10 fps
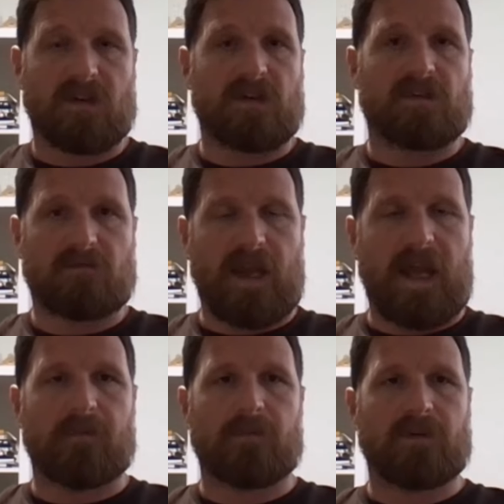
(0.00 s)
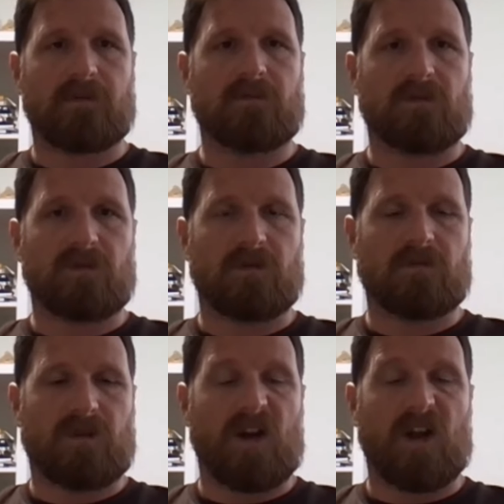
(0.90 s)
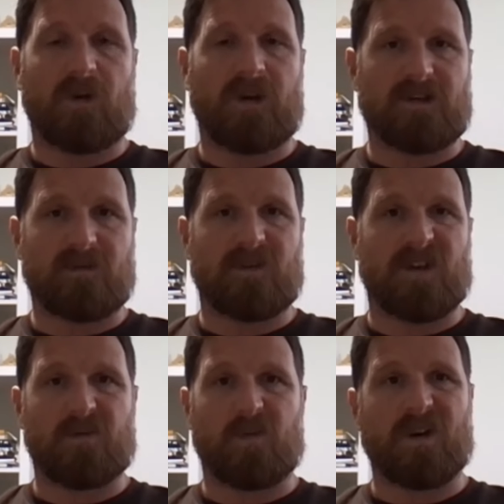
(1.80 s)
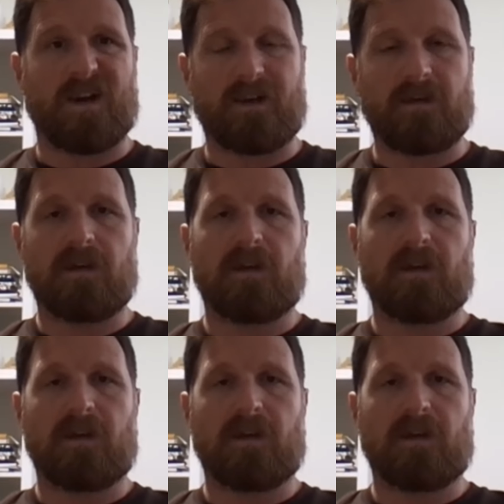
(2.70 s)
its app or iOS device wide.